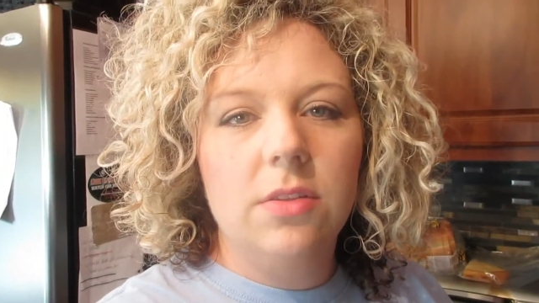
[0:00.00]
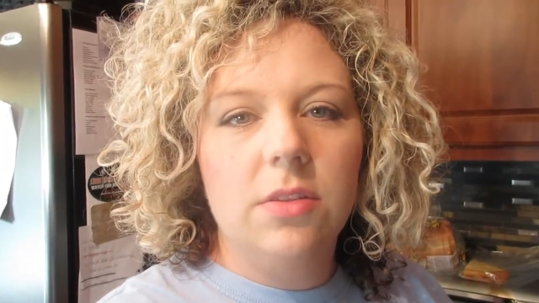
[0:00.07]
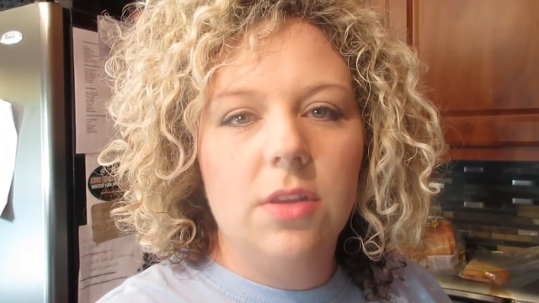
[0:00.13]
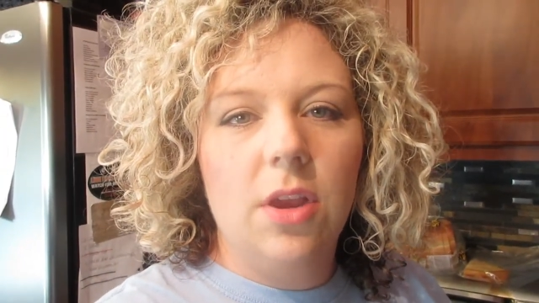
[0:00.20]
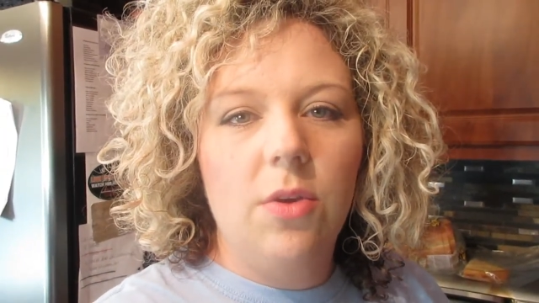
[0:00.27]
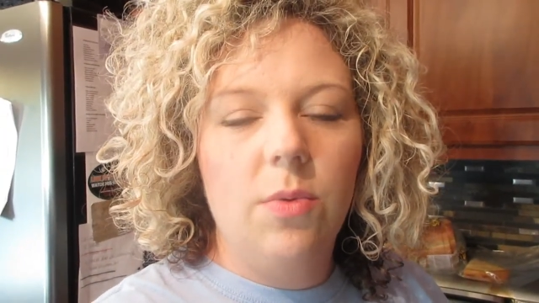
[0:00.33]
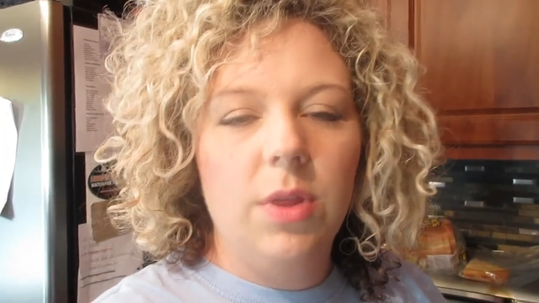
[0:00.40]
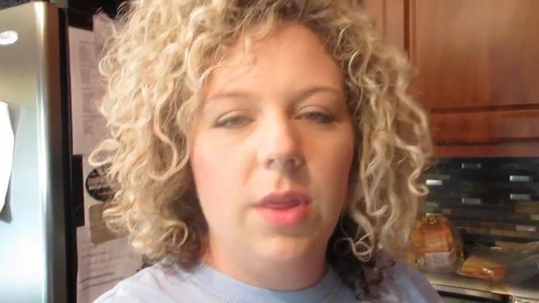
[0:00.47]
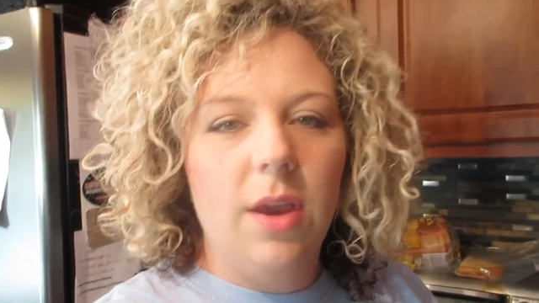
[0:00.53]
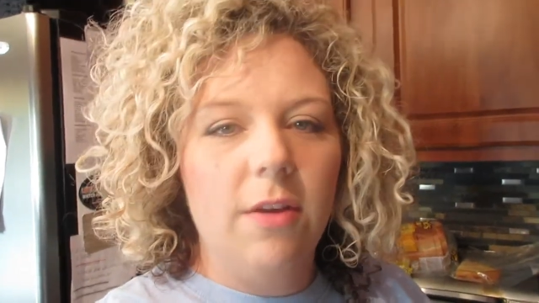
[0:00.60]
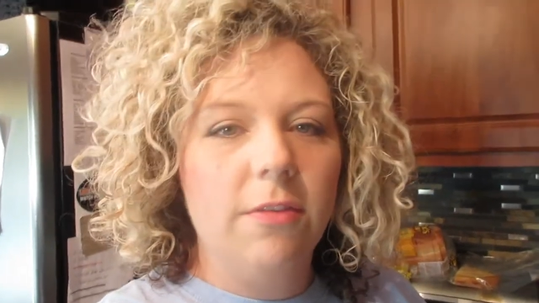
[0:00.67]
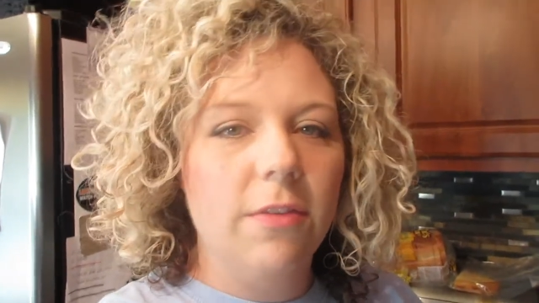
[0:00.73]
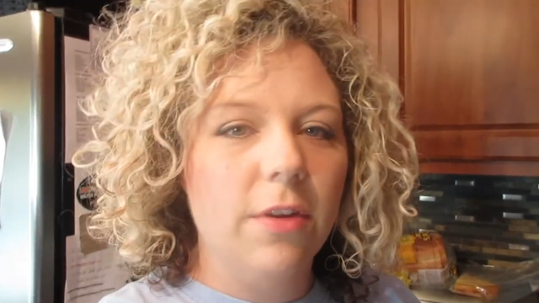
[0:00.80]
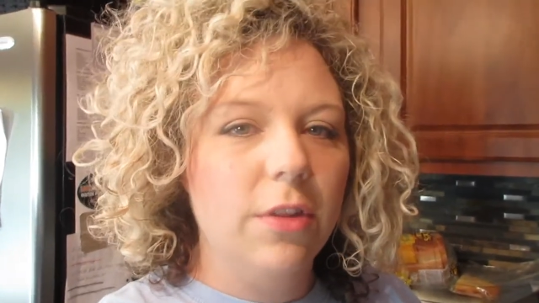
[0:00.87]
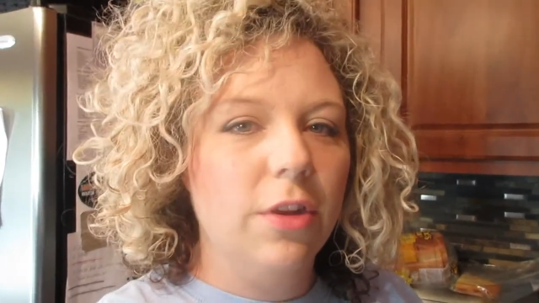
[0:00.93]
So
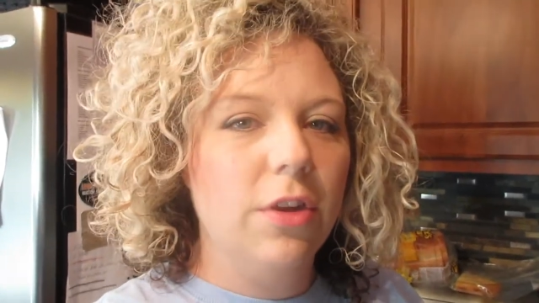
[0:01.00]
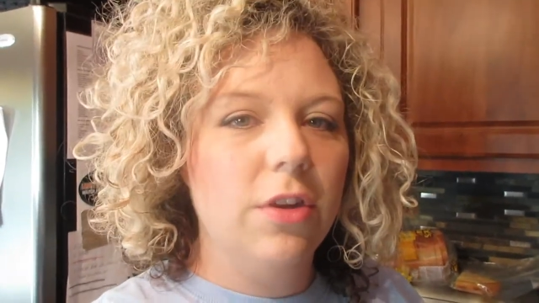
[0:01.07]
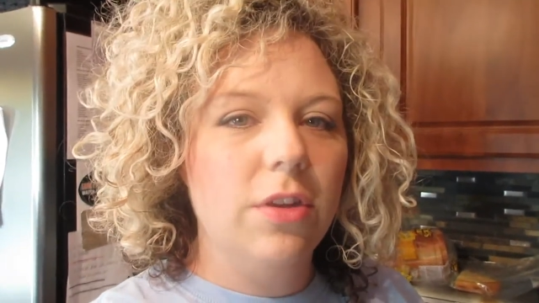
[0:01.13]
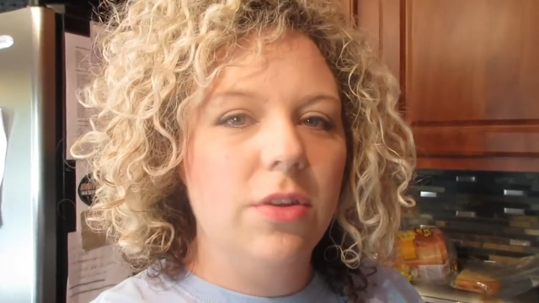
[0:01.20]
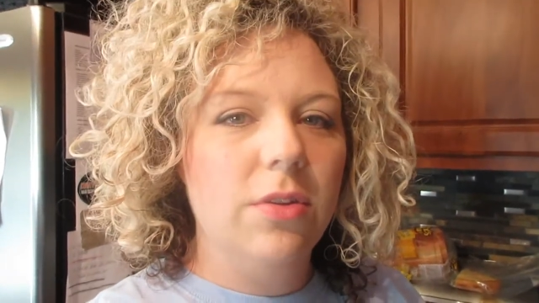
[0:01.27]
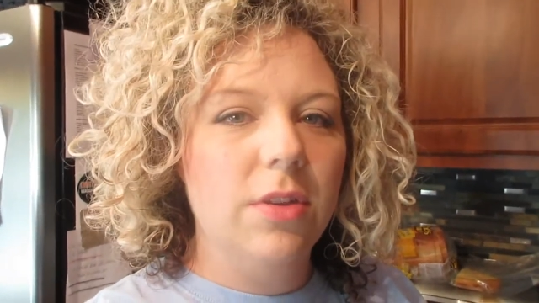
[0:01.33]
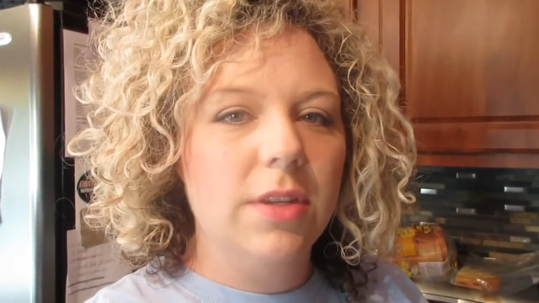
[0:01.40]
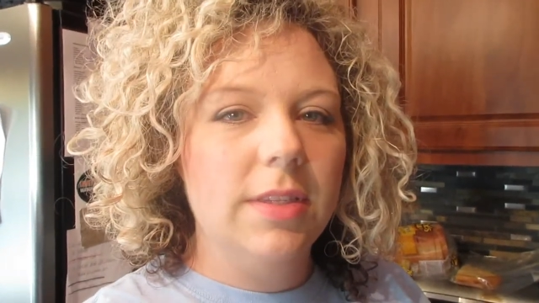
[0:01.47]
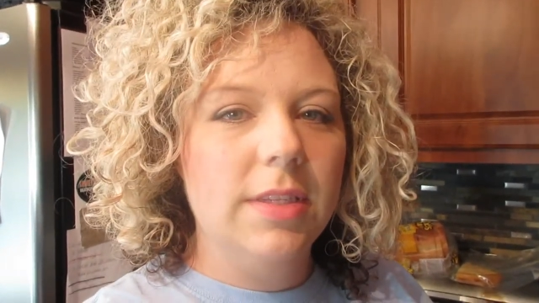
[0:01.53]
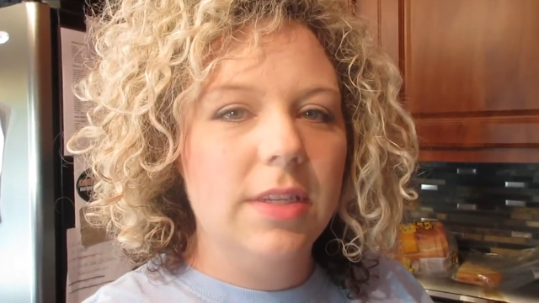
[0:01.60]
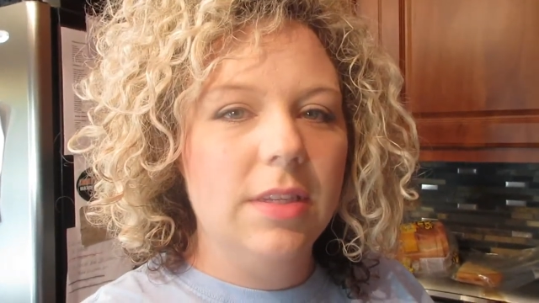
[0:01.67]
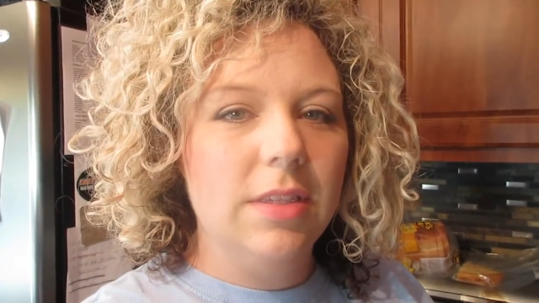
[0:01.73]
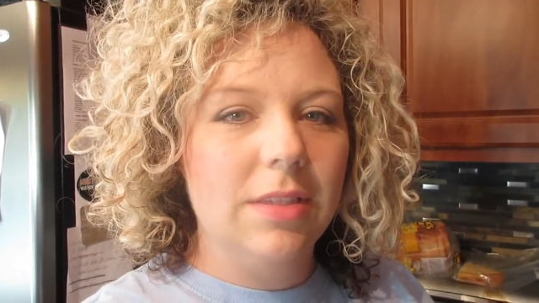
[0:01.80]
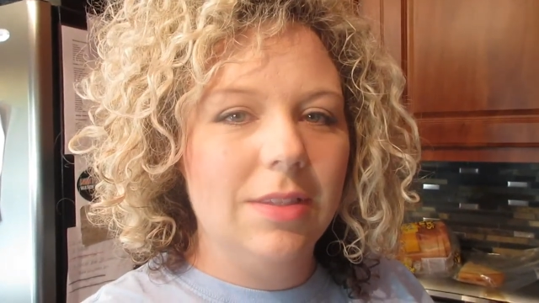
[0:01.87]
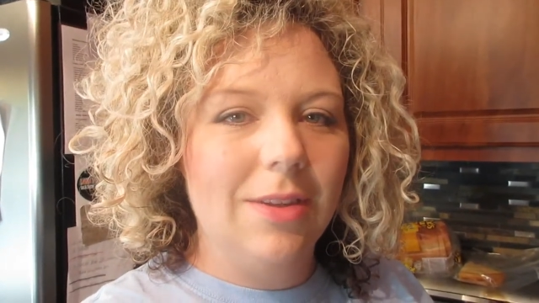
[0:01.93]
without further ado, let's
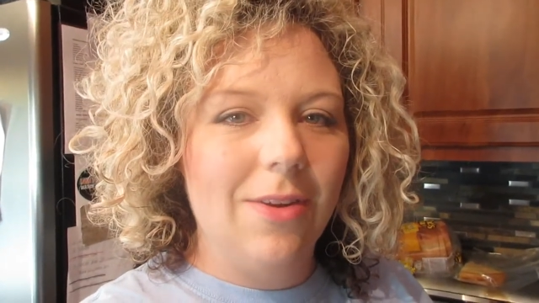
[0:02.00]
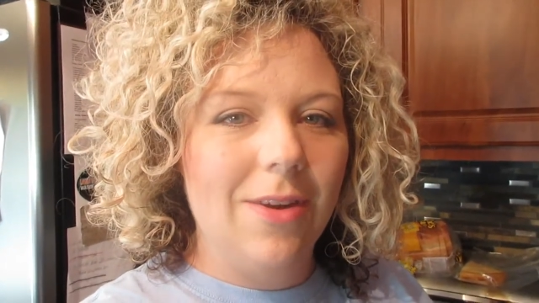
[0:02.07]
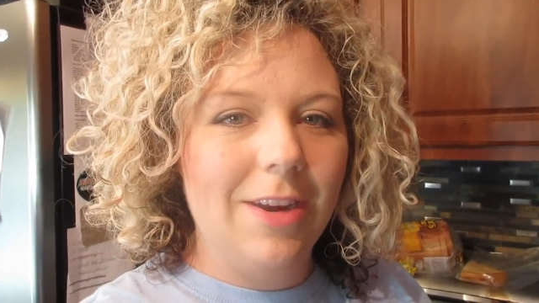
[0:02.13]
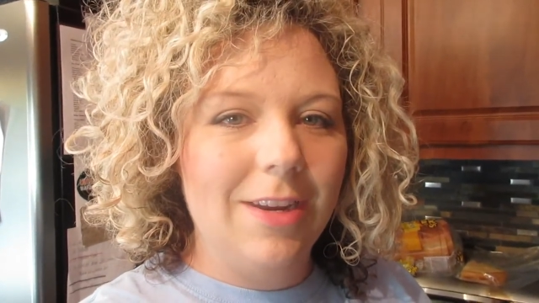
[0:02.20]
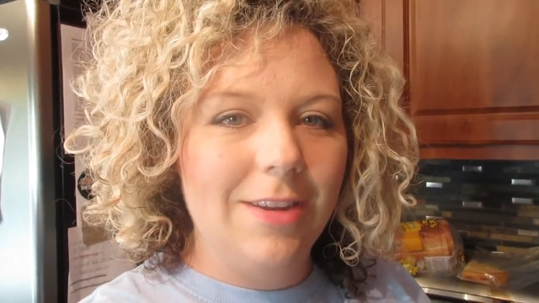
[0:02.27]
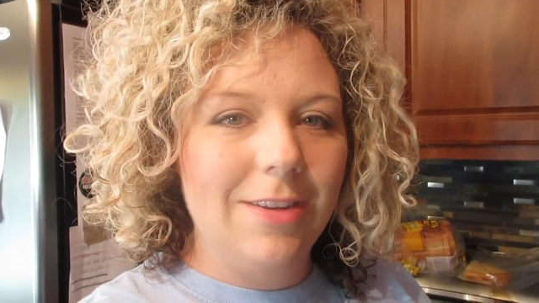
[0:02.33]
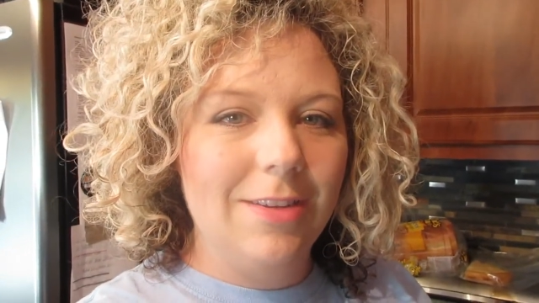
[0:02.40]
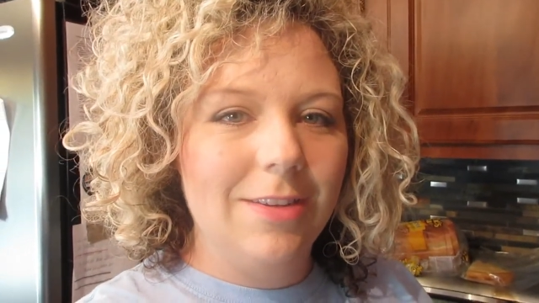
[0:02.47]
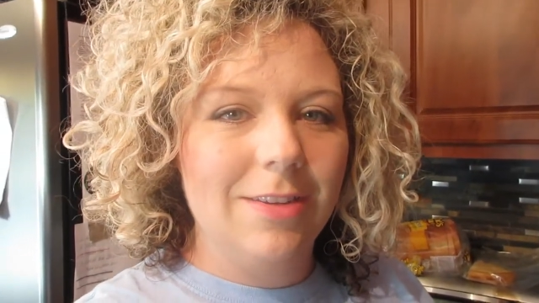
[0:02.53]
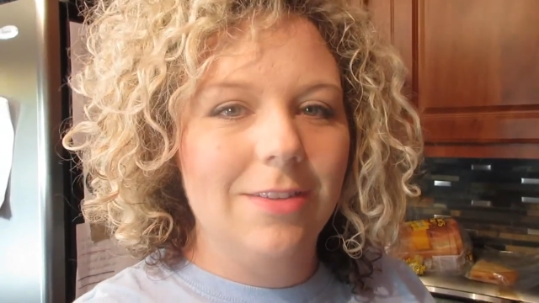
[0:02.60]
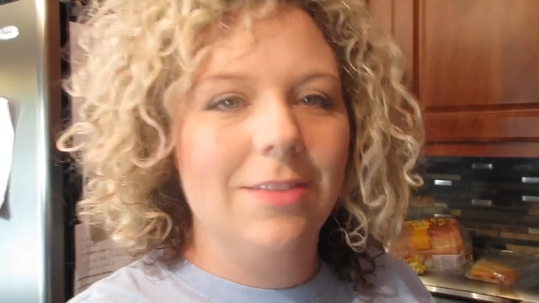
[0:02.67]
get started.